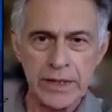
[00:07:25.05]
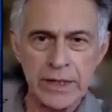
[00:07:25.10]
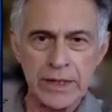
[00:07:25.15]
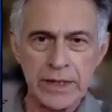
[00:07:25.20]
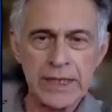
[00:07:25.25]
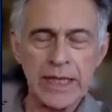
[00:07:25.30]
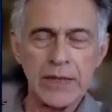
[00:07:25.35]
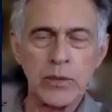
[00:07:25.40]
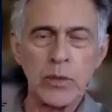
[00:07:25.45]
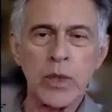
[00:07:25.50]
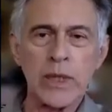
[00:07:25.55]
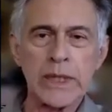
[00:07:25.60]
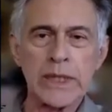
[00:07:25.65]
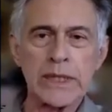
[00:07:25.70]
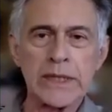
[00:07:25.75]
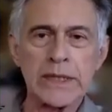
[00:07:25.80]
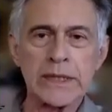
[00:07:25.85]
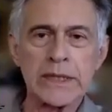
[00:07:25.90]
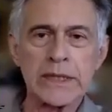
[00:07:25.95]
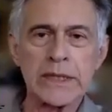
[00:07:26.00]
than what
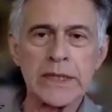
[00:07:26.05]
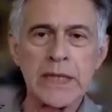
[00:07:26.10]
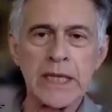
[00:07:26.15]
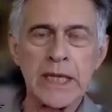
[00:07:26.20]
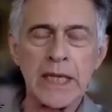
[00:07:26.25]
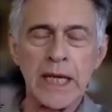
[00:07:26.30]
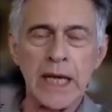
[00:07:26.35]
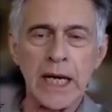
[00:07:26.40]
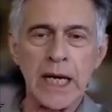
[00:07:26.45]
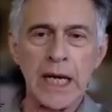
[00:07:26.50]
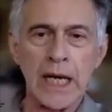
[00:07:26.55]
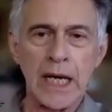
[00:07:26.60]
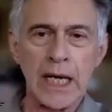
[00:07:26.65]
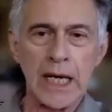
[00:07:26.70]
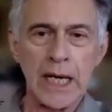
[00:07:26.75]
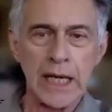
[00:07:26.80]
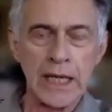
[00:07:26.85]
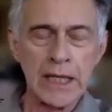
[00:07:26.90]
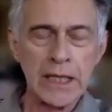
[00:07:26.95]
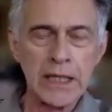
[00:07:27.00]
is
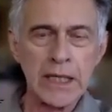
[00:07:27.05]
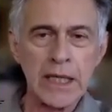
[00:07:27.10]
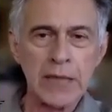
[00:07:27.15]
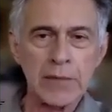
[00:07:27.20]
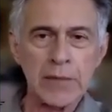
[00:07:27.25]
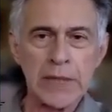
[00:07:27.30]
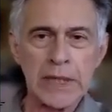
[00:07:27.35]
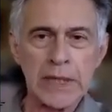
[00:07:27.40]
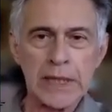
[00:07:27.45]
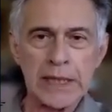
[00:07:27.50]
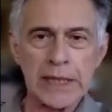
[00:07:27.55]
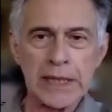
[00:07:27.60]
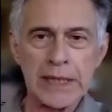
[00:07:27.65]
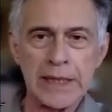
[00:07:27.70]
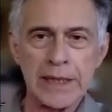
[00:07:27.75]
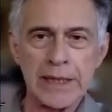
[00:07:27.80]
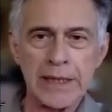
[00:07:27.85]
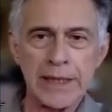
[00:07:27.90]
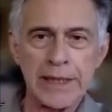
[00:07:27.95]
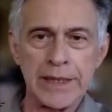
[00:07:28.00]
uh,
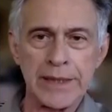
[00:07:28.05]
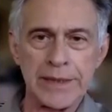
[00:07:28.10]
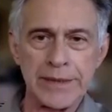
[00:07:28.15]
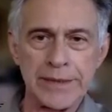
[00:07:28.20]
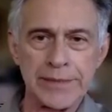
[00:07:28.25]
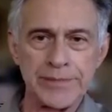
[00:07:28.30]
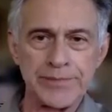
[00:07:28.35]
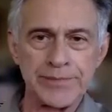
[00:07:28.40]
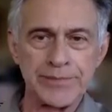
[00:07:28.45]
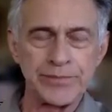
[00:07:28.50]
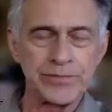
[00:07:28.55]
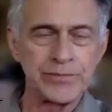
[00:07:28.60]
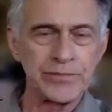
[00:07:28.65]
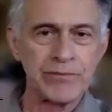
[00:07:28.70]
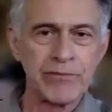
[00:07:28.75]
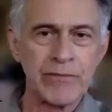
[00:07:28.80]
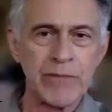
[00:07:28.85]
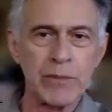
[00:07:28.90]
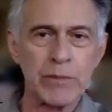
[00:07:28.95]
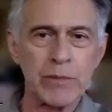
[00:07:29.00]
commonly
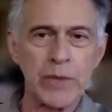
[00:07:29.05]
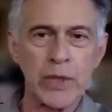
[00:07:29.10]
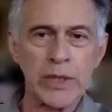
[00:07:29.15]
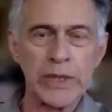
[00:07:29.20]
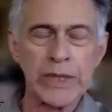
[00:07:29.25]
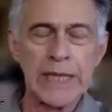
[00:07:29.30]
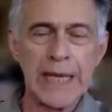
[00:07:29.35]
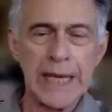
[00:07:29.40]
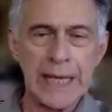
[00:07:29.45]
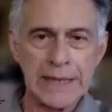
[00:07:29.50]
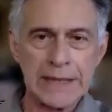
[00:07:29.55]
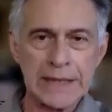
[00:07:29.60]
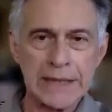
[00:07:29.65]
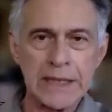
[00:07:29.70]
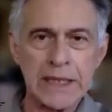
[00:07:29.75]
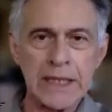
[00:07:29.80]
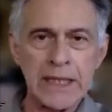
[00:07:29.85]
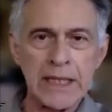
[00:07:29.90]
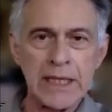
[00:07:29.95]
um, broadcast